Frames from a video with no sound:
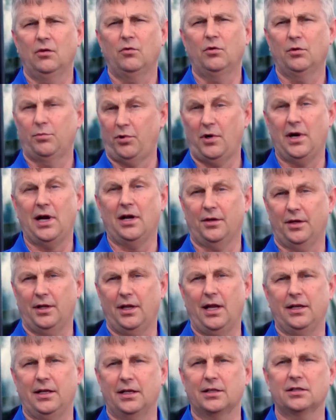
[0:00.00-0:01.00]
we're proud of
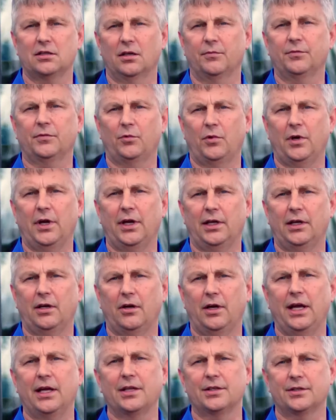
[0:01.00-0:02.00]
that, and that's something we're hanging
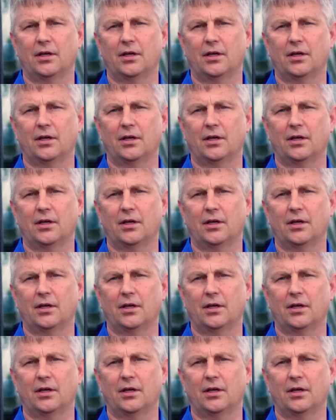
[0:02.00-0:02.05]
our hats